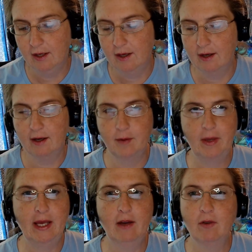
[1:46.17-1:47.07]
um, I
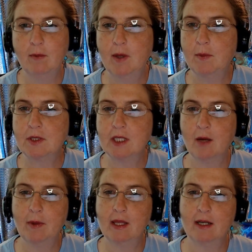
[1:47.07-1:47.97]
have had people tell
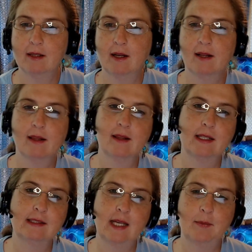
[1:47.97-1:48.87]
me that a lot of the
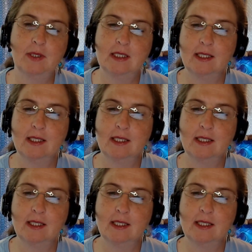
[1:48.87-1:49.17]
things happen to